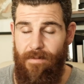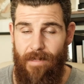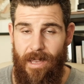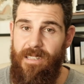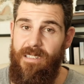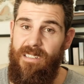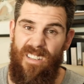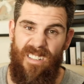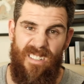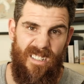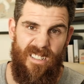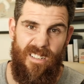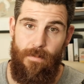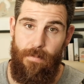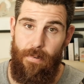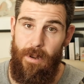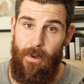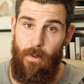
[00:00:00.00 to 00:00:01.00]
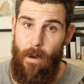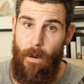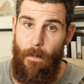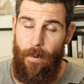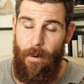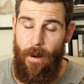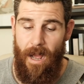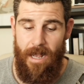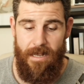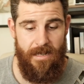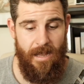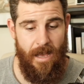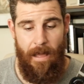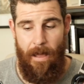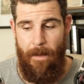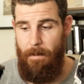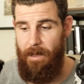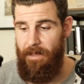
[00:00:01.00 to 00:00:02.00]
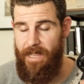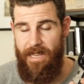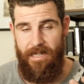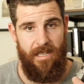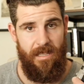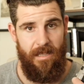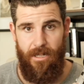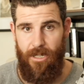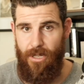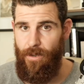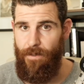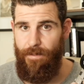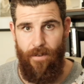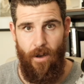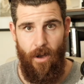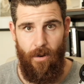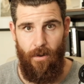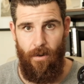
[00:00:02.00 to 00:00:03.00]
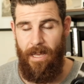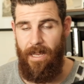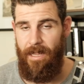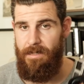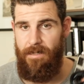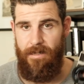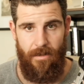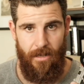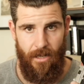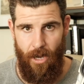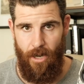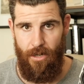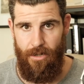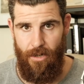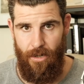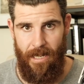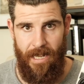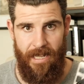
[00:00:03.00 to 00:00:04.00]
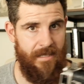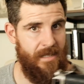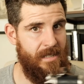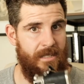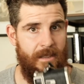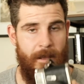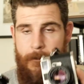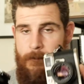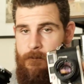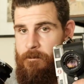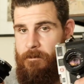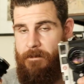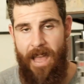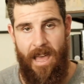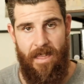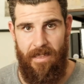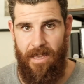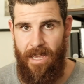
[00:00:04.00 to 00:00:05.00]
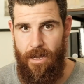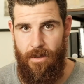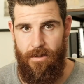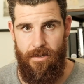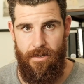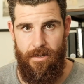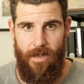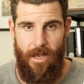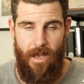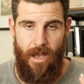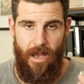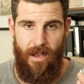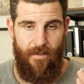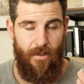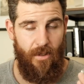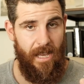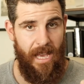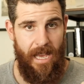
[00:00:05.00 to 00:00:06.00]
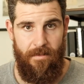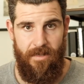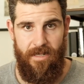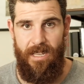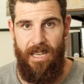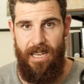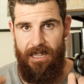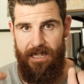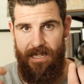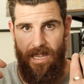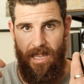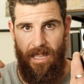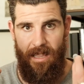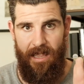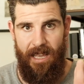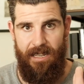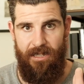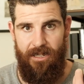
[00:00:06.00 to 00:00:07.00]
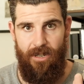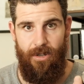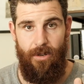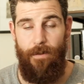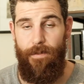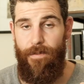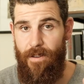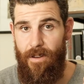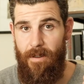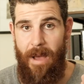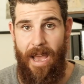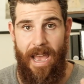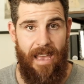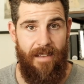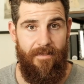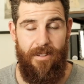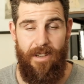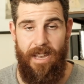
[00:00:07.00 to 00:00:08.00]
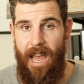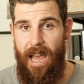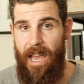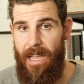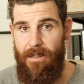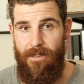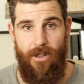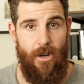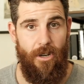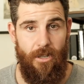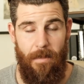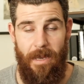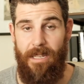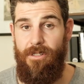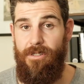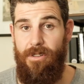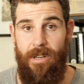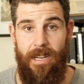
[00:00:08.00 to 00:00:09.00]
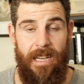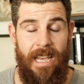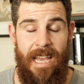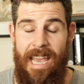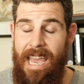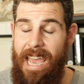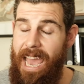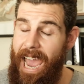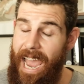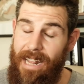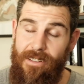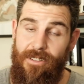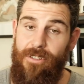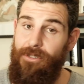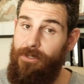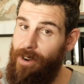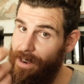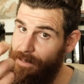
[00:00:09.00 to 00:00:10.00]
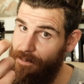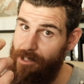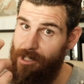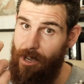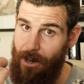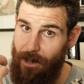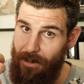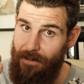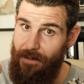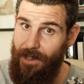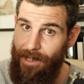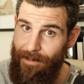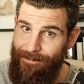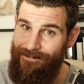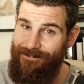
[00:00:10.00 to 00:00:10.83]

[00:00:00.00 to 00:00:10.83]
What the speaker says: These things are still pretty well priced, but these are the two focal lengths, the go-to lenses, nothing else for the M6. These two for my everyday documentary and street photography.